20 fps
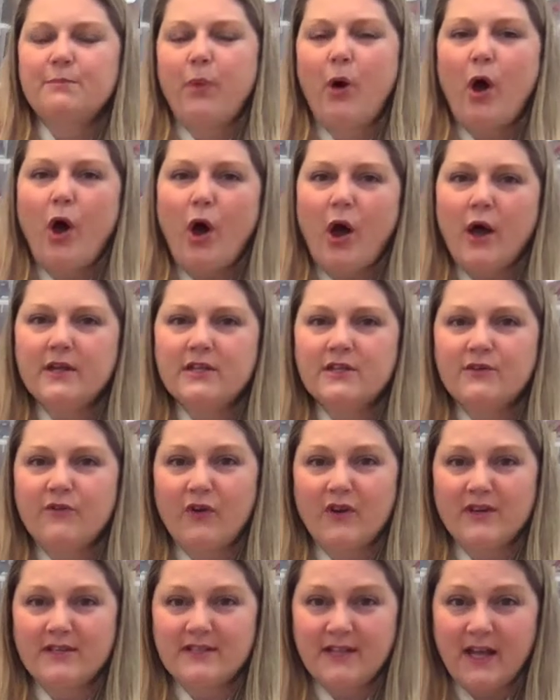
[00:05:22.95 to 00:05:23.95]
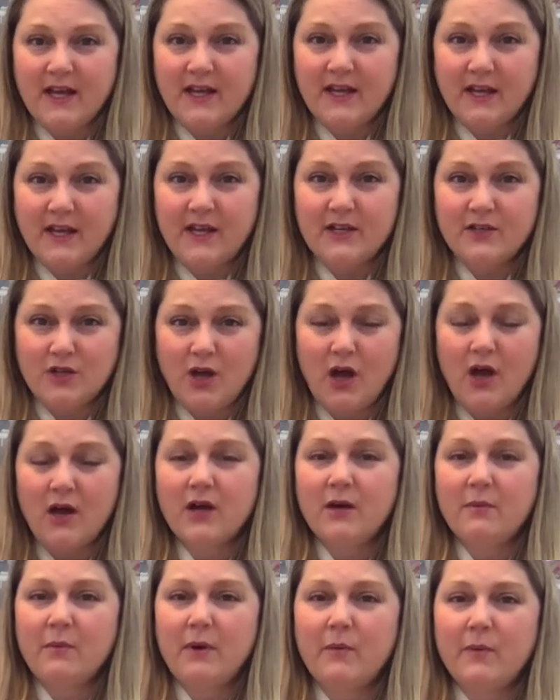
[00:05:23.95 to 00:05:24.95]
pause for a second and talk
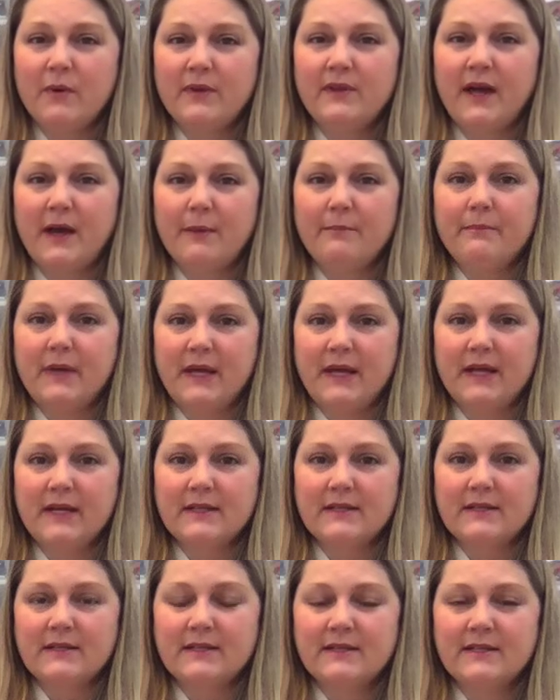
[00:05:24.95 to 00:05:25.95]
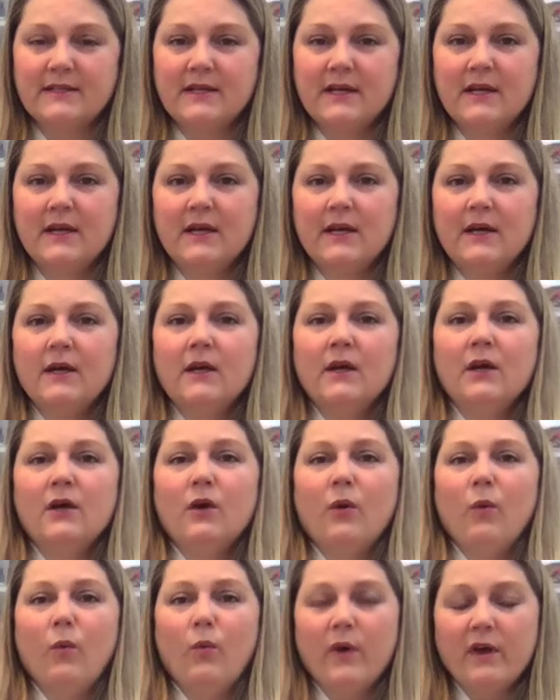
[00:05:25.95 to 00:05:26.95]
about what that means.
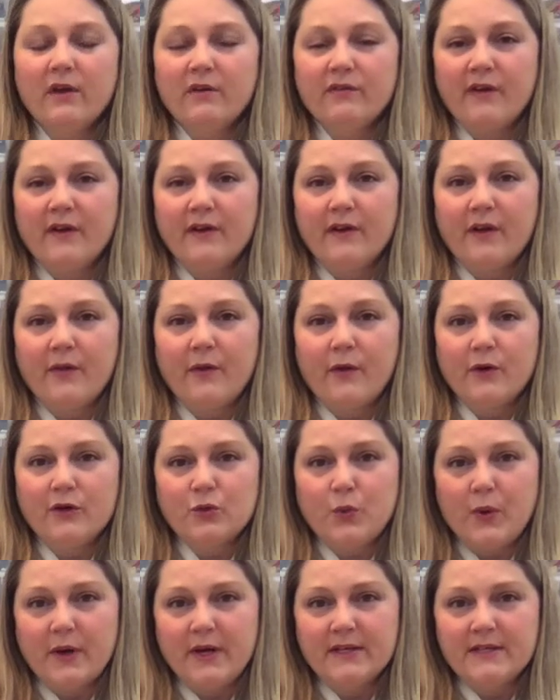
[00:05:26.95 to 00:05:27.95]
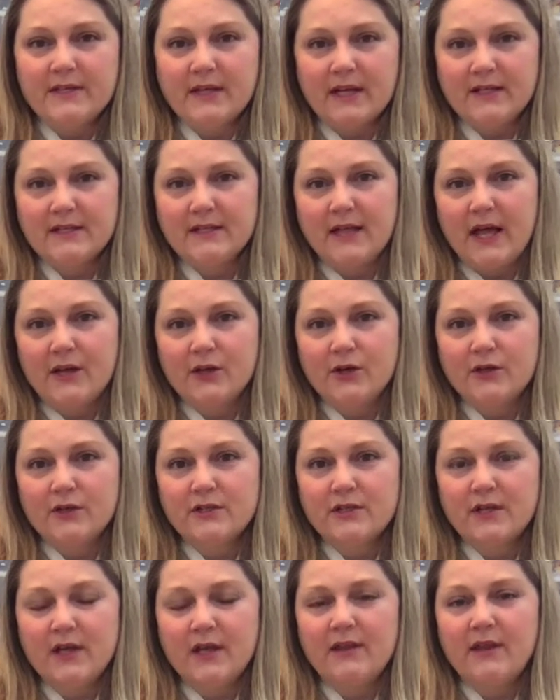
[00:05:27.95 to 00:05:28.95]
We found out there are 26
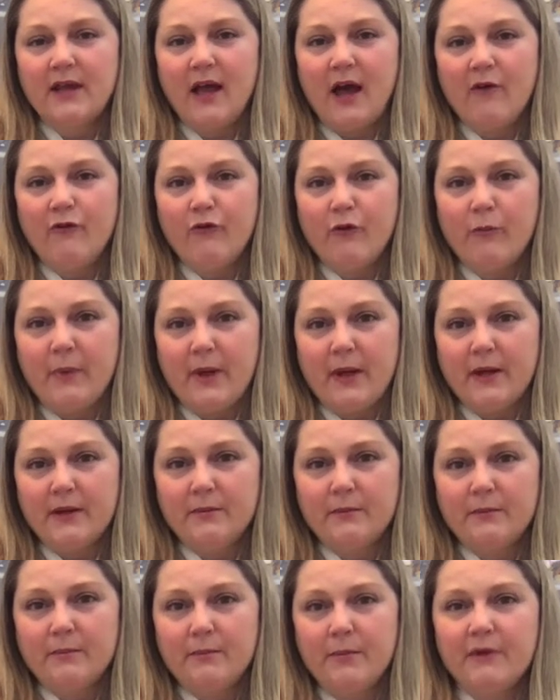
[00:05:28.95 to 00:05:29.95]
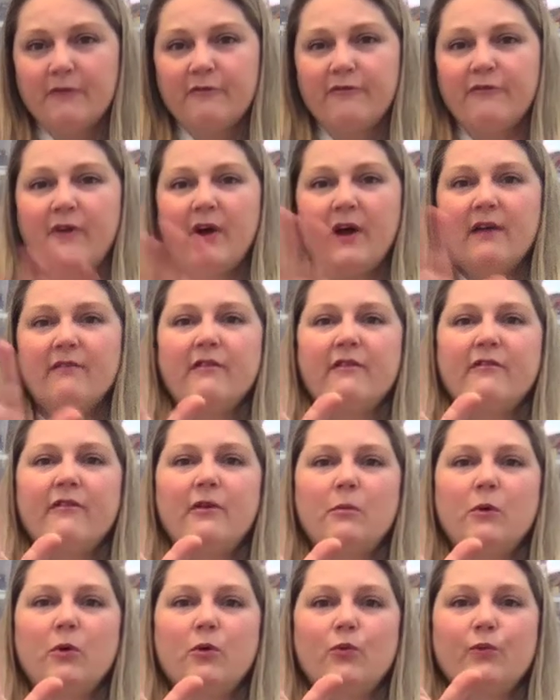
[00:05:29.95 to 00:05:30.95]
letters in the alphabet, but 5 of them
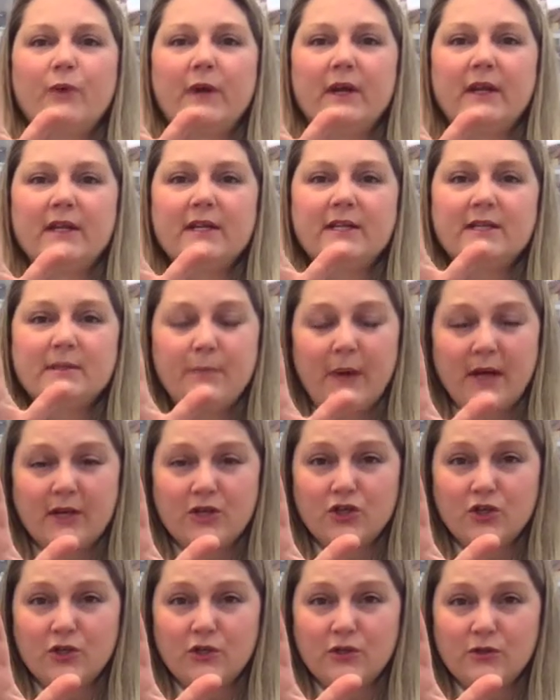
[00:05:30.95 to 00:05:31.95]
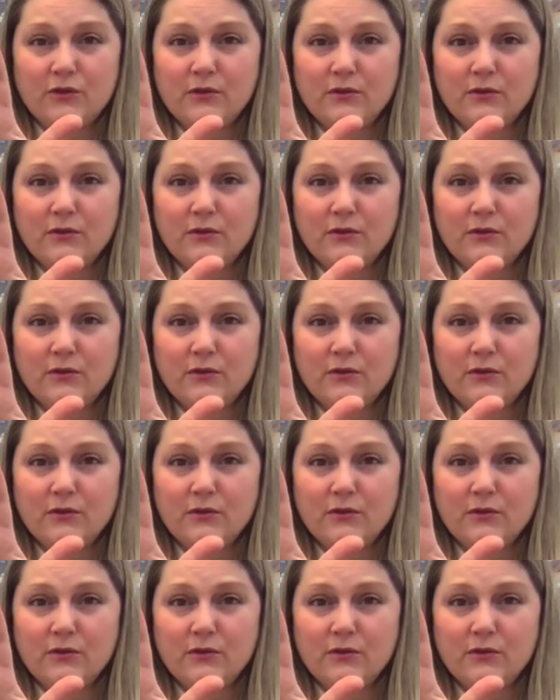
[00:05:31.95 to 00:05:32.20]
are really special.